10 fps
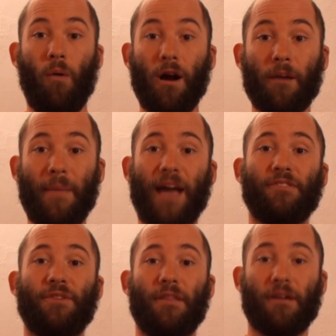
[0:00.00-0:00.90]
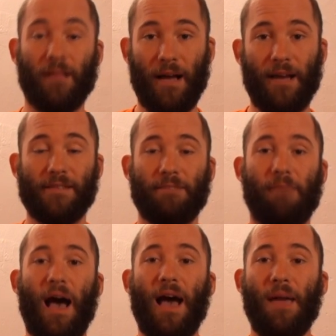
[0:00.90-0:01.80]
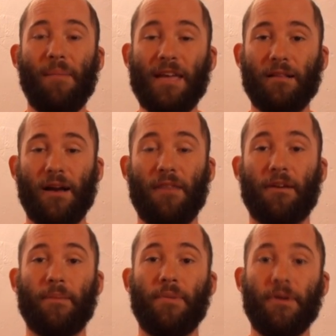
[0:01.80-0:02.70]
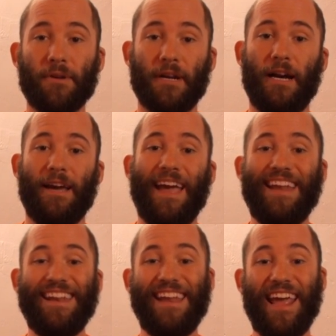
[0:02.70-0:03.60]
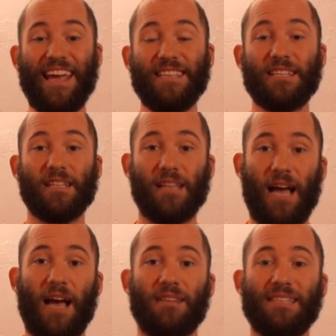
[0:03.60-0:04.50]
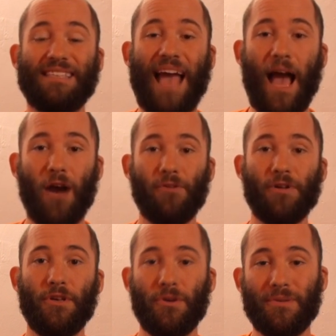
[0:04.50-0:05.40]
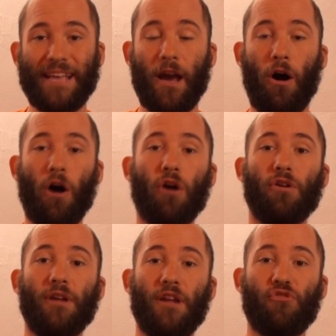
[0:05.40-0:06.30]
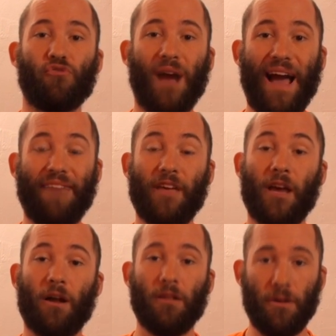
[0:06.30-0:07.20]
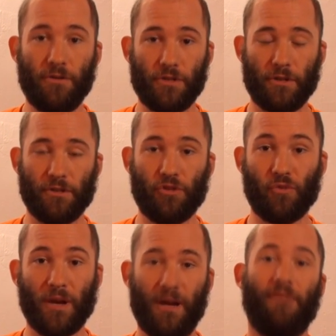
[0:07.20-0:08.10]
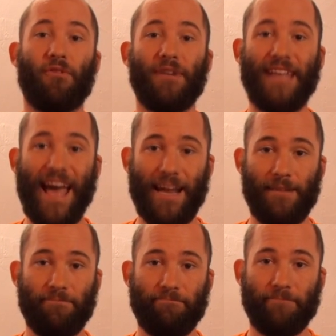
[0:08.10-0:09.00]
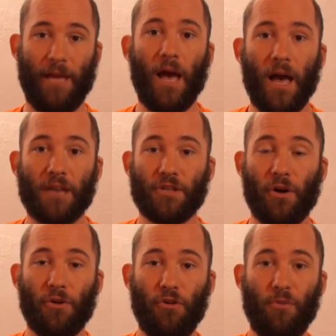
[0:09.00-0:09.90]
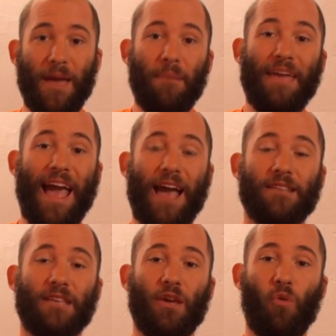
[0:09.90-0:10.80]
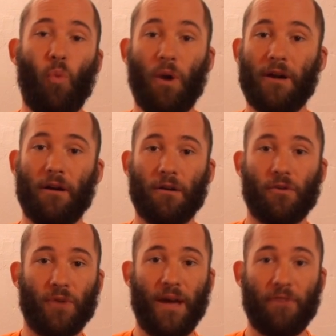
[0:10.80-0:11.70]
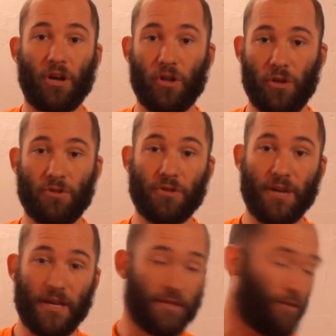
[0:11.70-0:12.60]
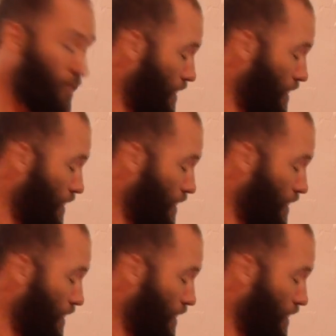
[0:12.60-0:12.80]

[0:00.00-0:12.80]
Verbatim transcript: Welcome back to another class. I'm Eli the Computer Guy, and today's class is how to use a hard drive enclosure to recover data. So you may be asking what a hard drive enclosure is.